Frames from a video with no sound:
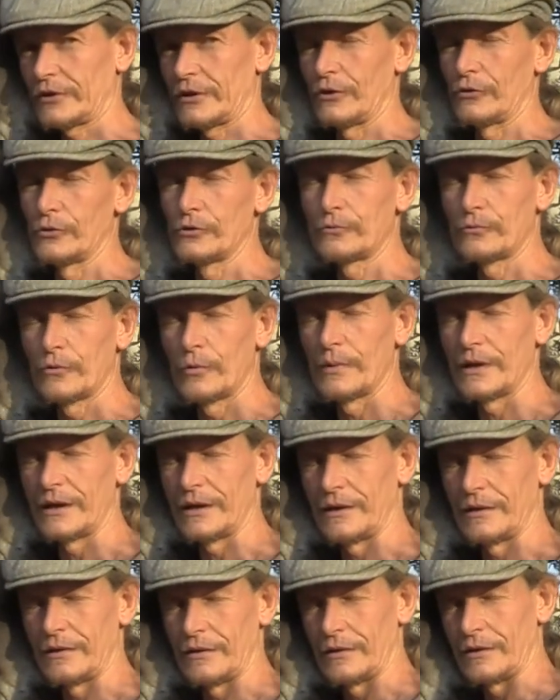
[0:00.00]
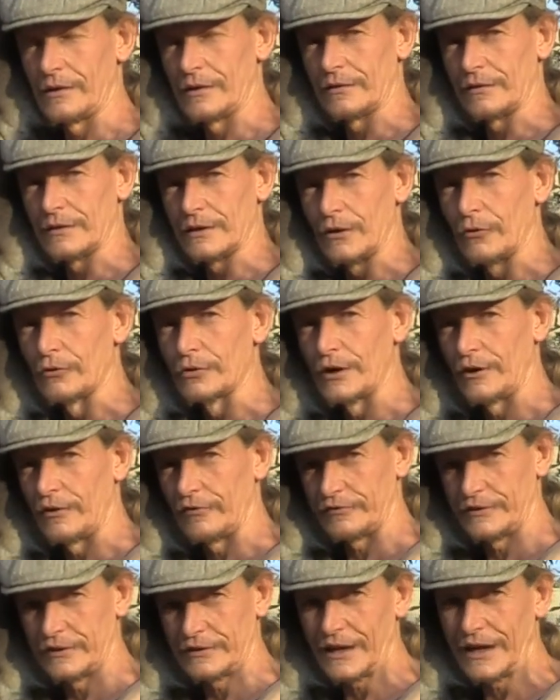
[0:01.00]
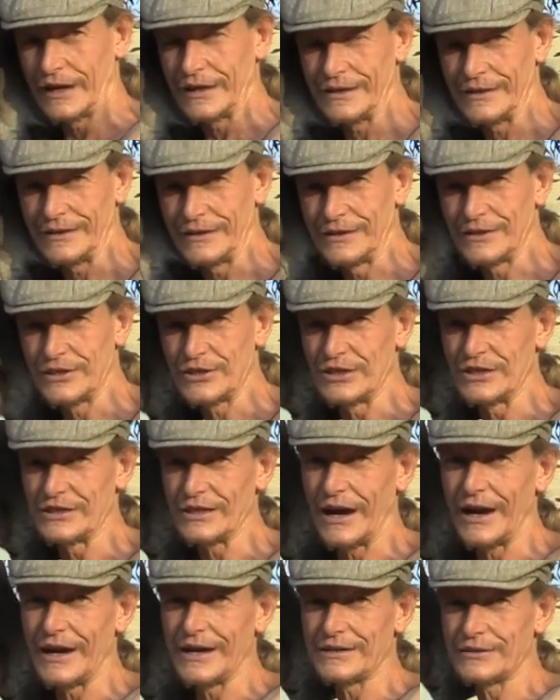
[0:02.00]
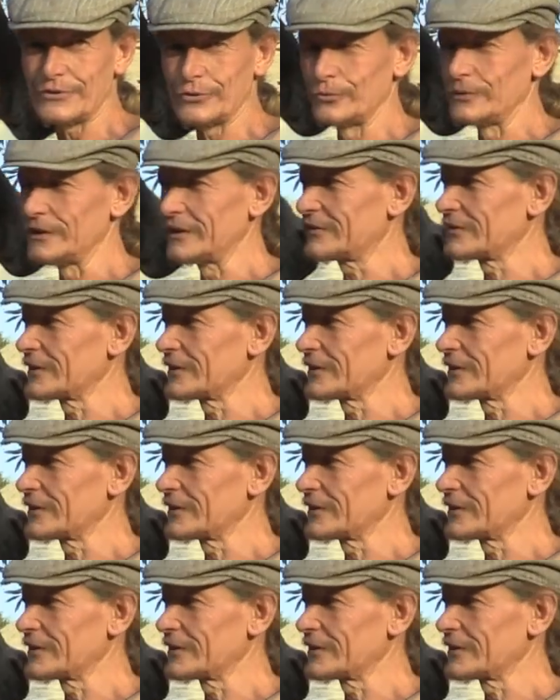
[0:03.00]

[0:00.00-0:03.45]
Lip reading: old woman, the owner of the donkey, and she died 2 weeks